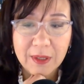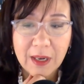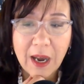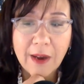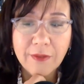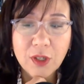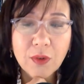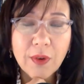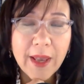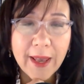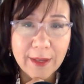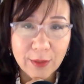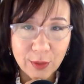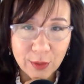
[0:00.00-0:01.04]
I have two
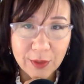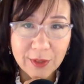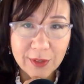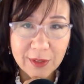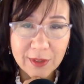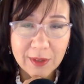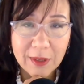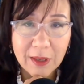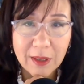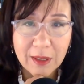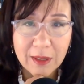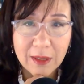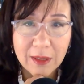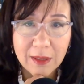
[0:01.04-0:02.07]
answers.
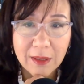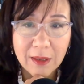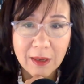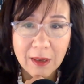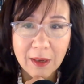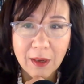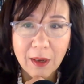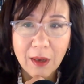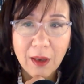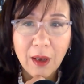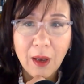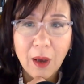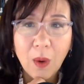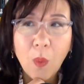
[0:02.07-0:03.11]

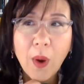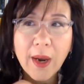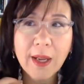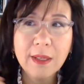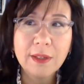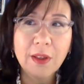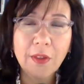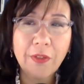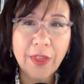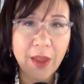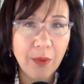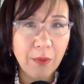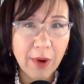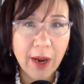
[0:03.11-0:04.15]
One is
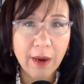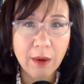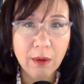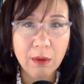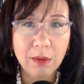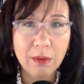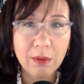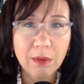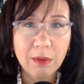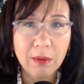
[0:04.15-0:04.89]
theoretical.